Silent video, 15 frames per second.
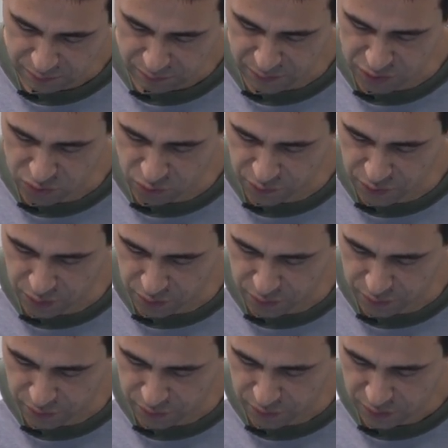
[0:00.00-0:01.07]
mass of the
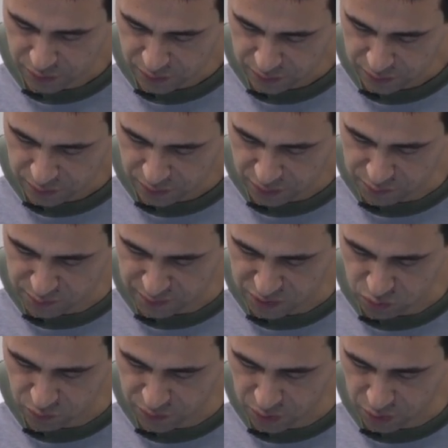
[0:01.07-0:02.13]
Earth, times
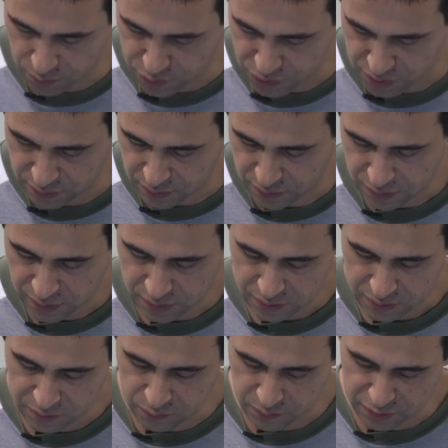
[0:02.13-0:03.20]
mass of the object,
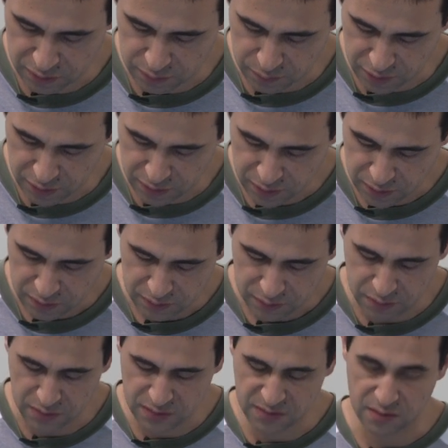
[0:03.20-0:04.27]
divided by
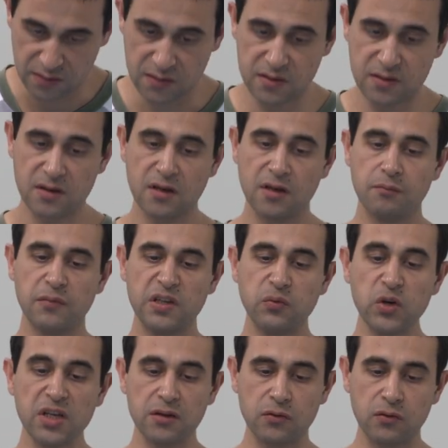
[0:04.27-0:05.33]
the distance
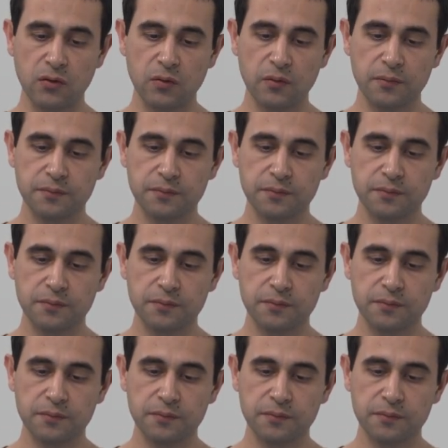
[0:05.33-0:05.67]
between the two.